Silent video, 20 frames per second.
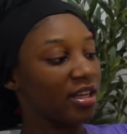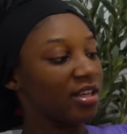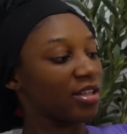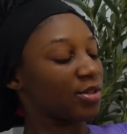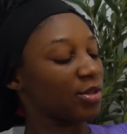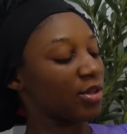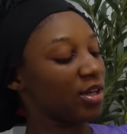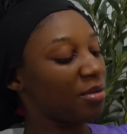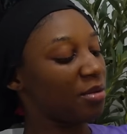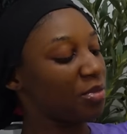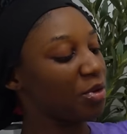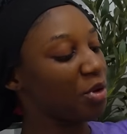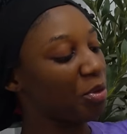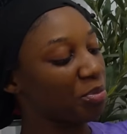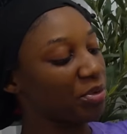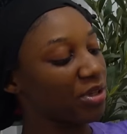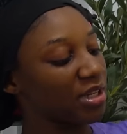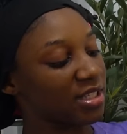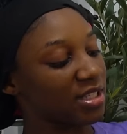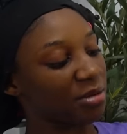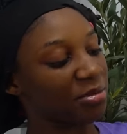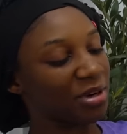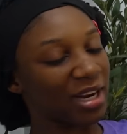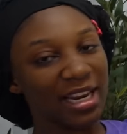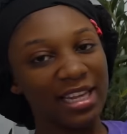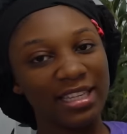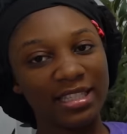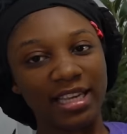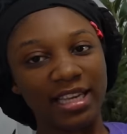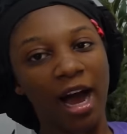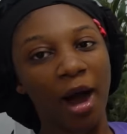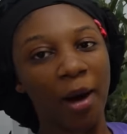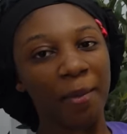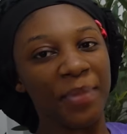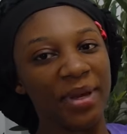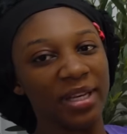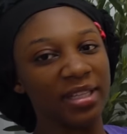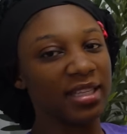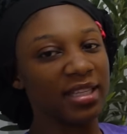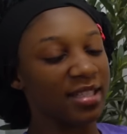So let me open this umbrella. Let's see how
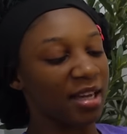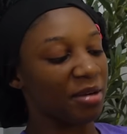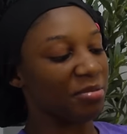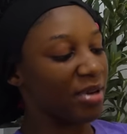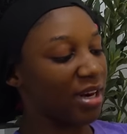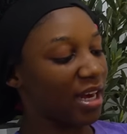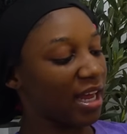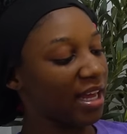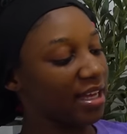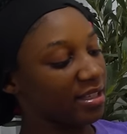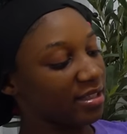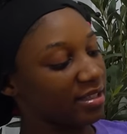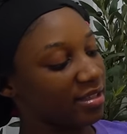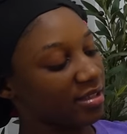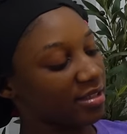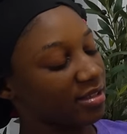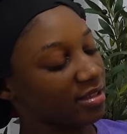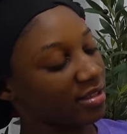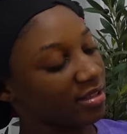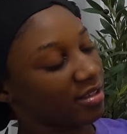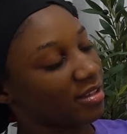big this umbrella is.